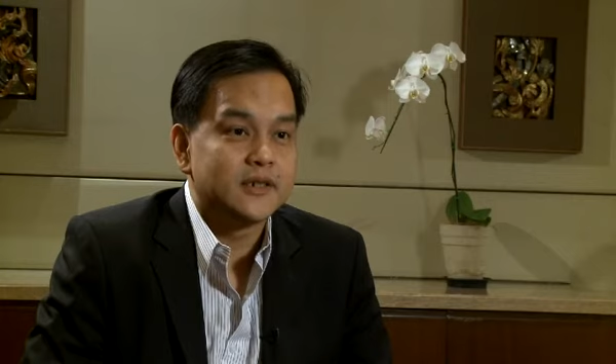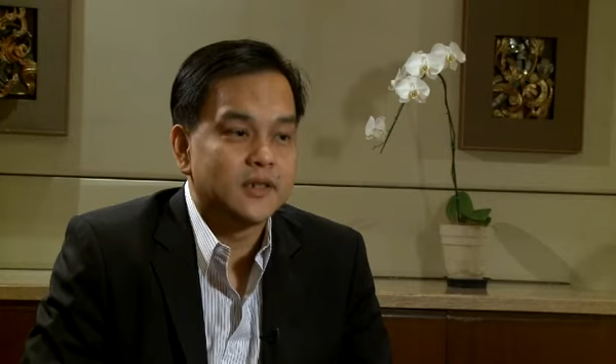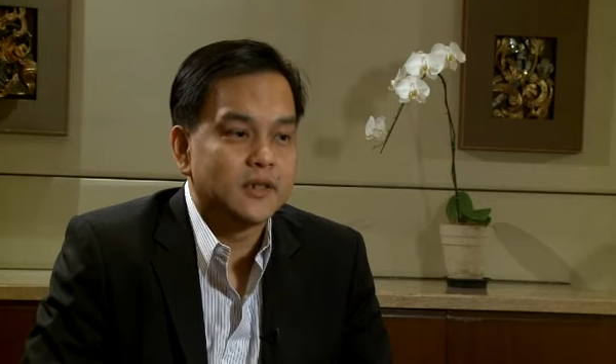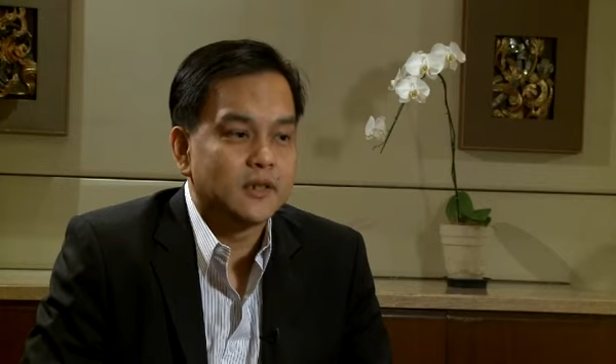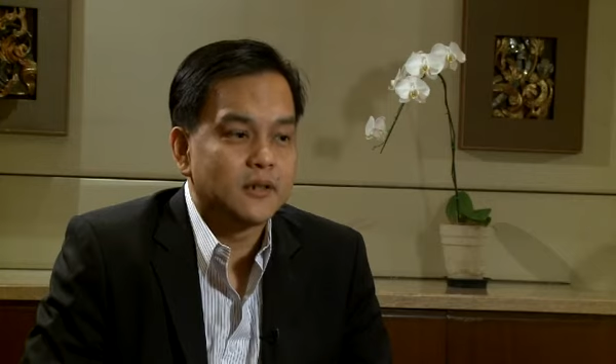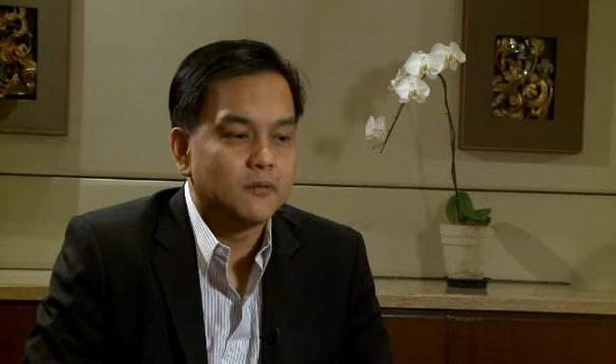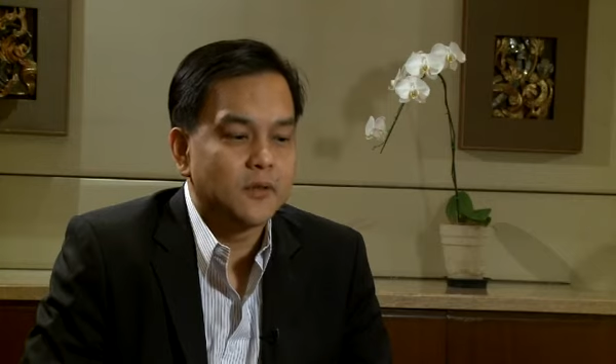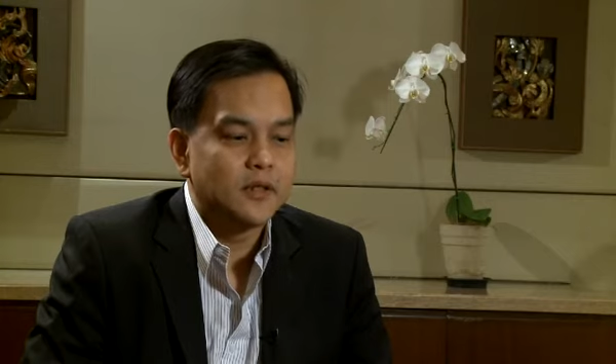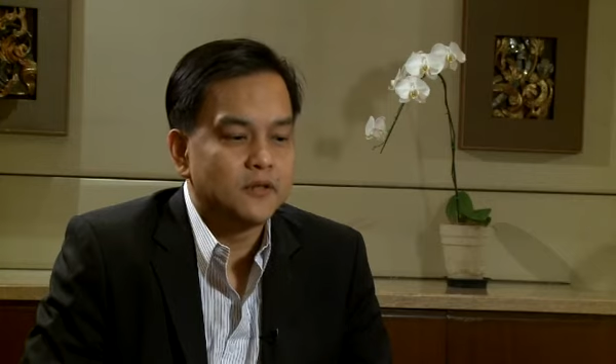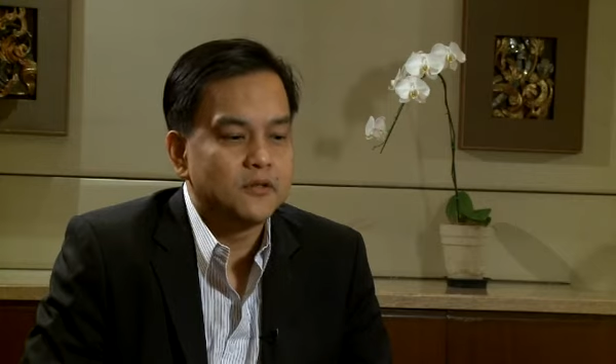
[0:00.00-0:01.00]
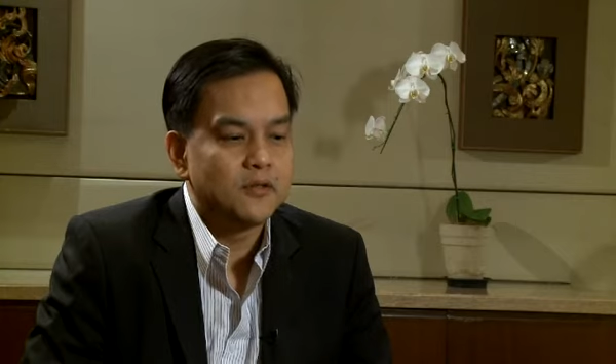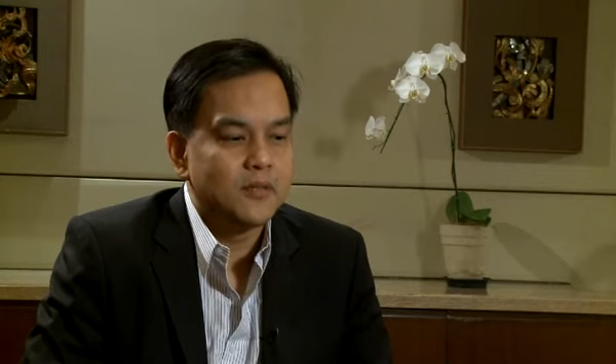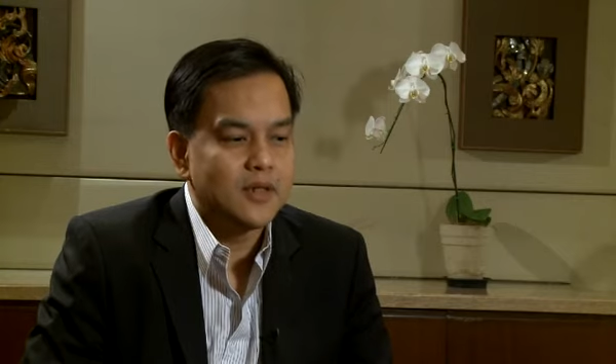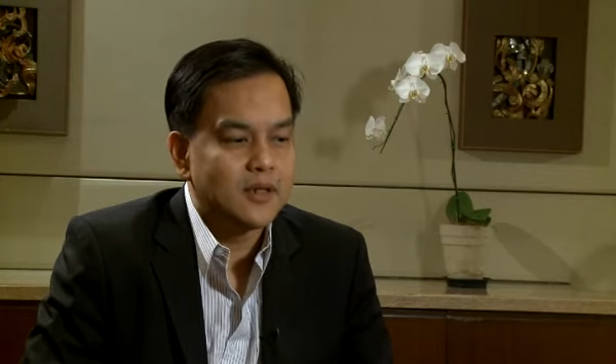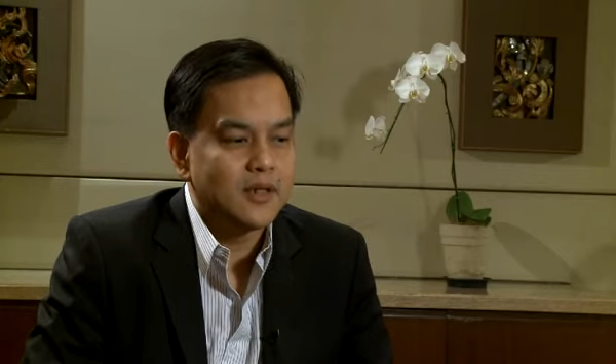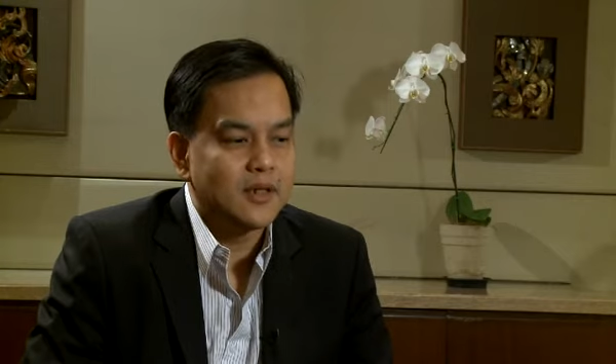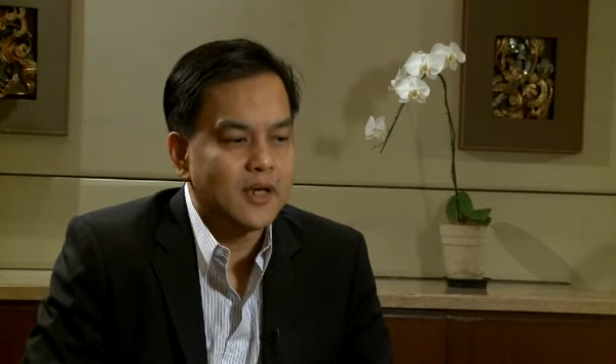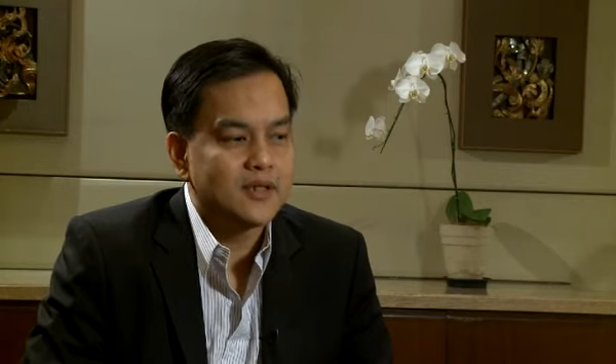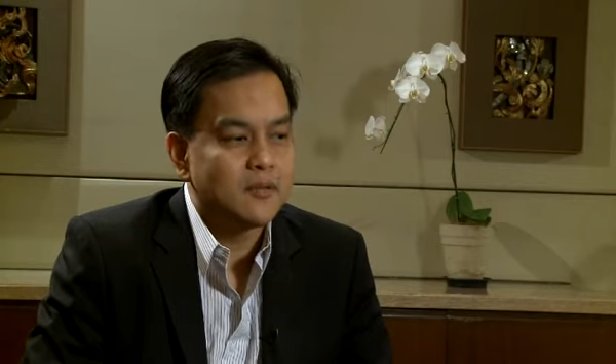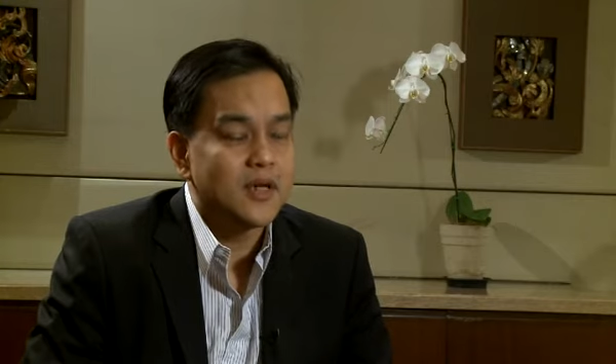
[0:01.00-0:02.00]
Uh, where it used to be that
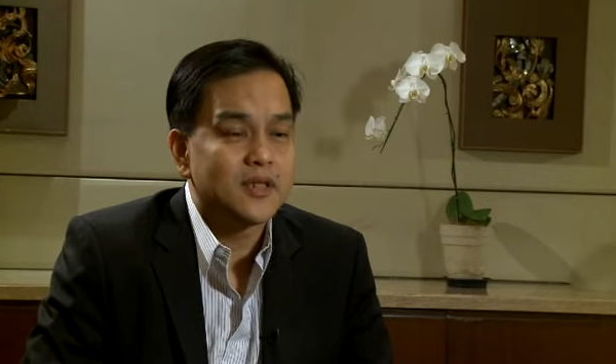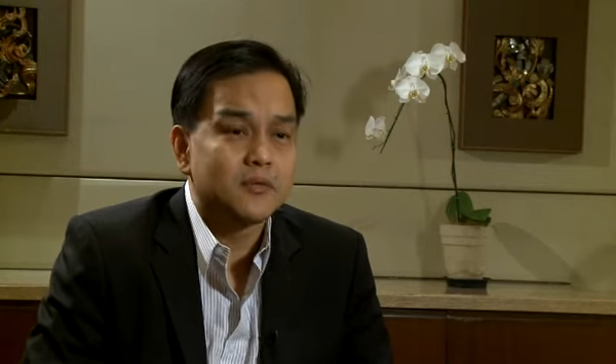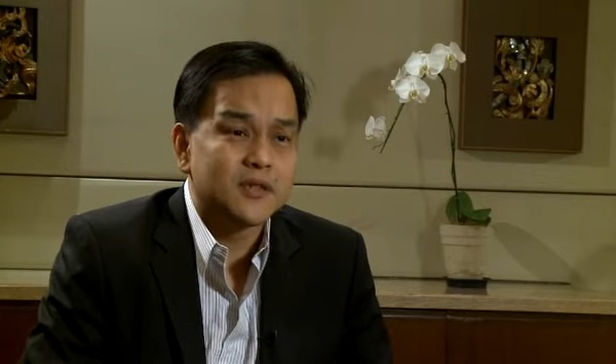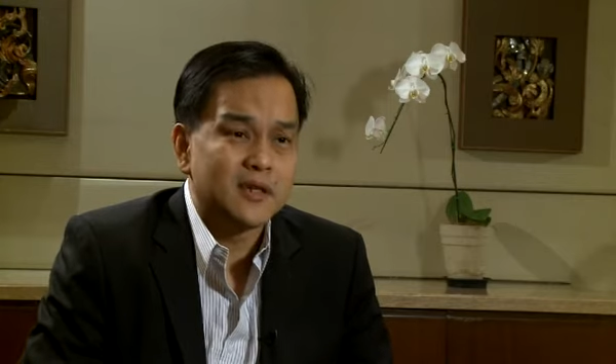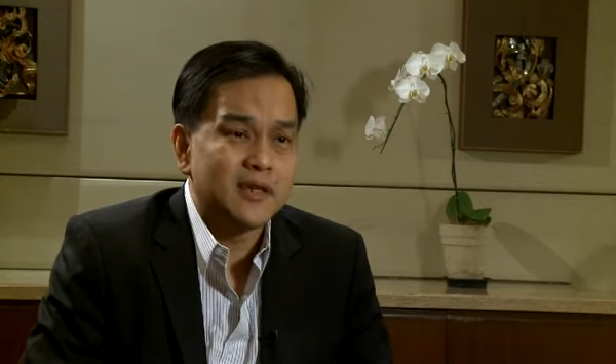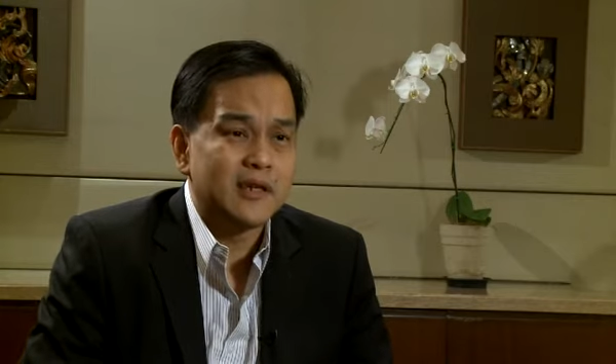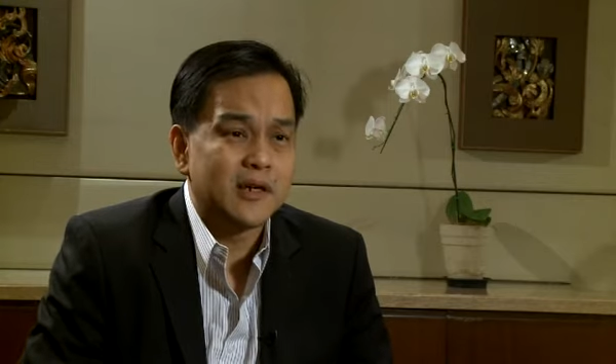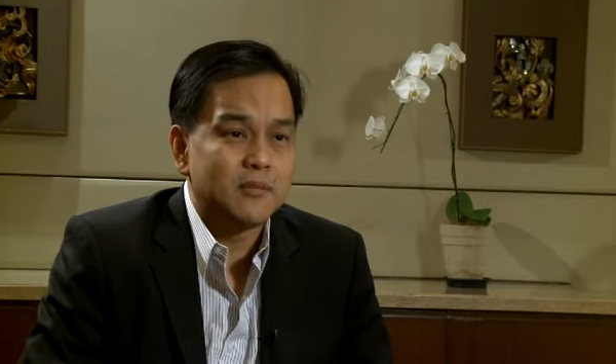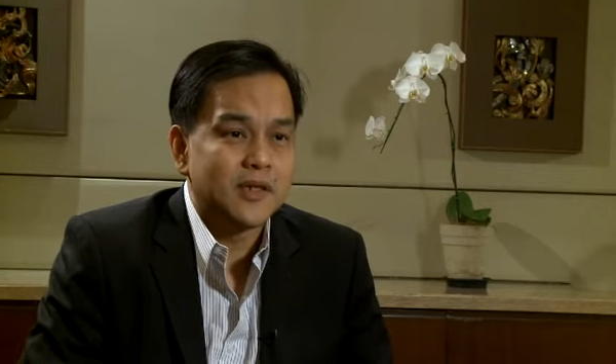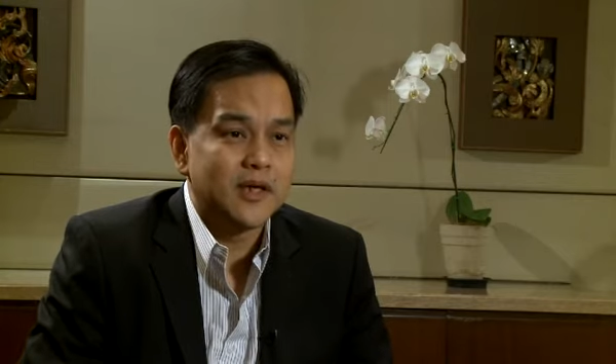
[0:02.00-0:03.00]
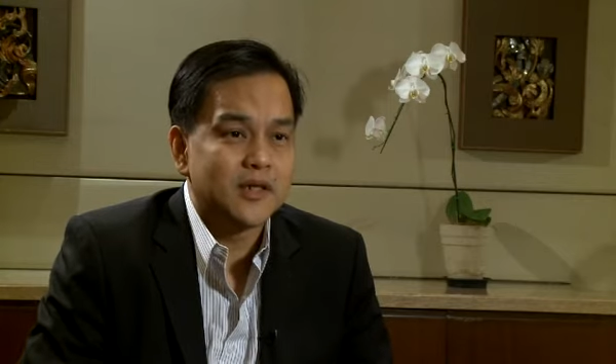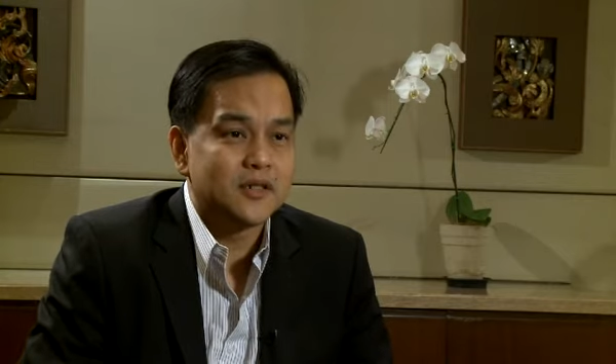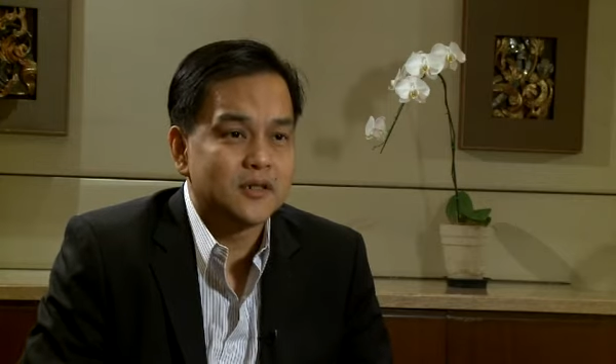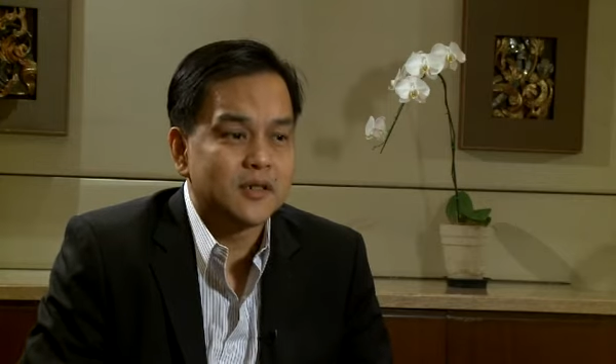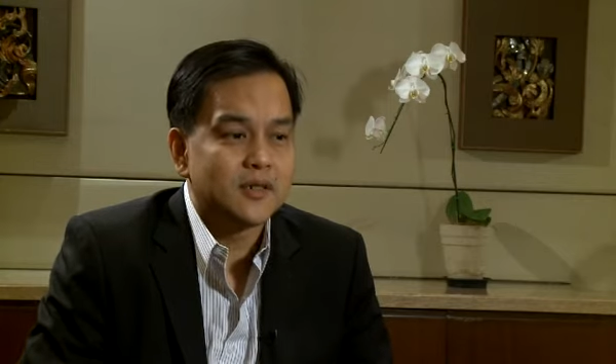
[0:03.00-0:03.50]
SMS was the killer application,